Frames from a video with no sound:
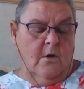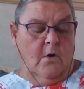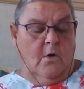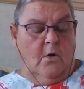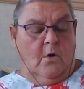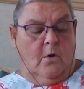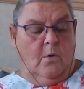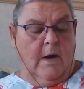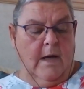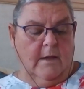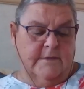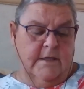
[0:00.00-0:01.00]
Well, that's
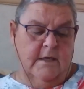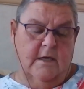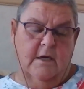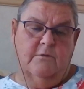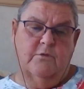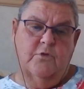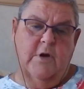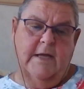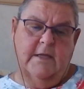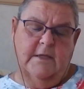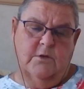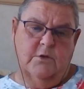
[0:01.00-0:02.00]
a really
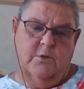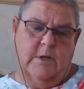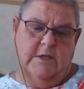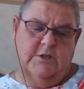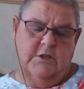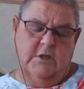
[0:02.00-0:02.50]
good question.